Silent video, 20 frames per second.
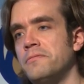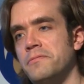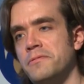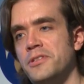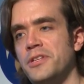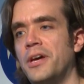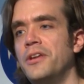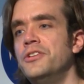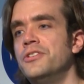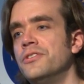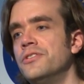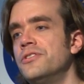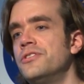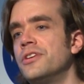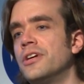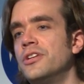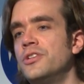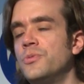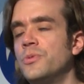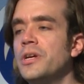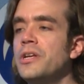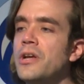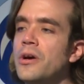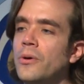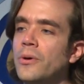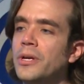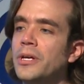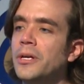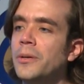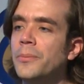such and such, we
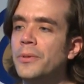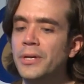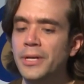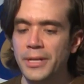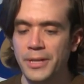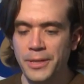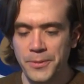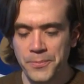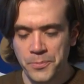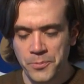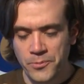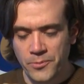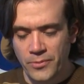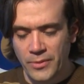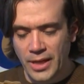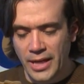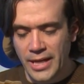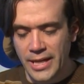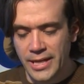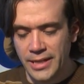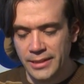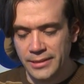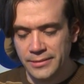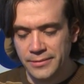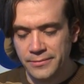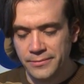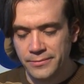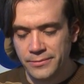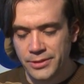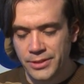know him.
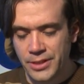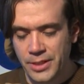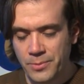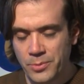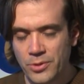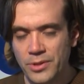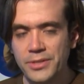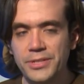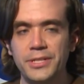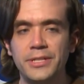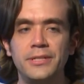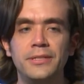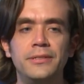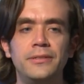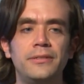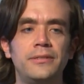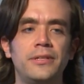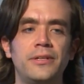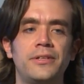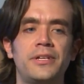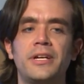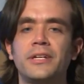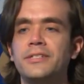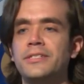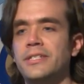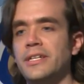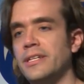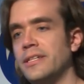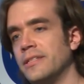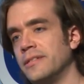And so they printed you know, the next
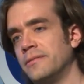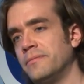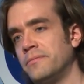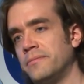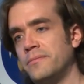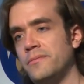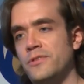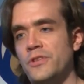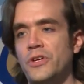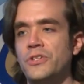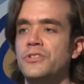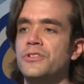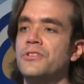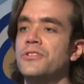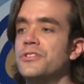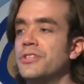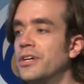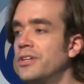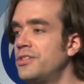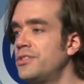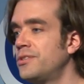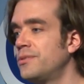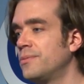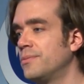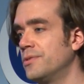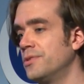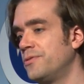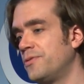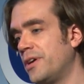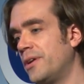day that such and such
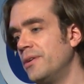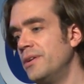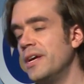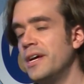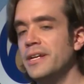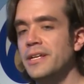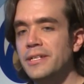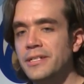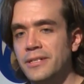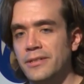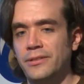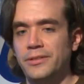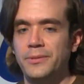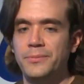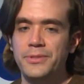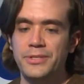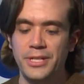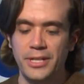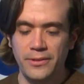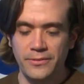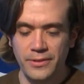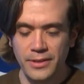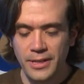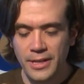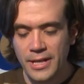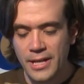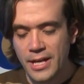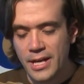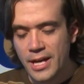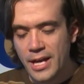was found dead. He'd killed himself.
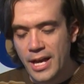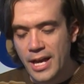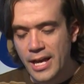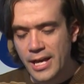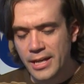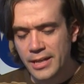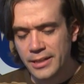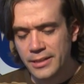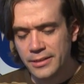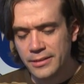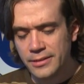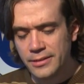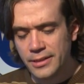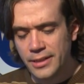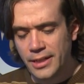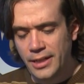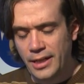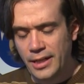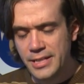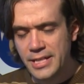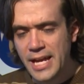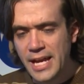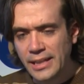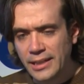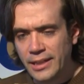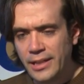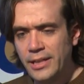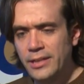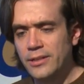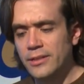And uh, a day
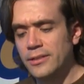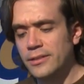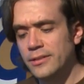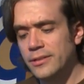later,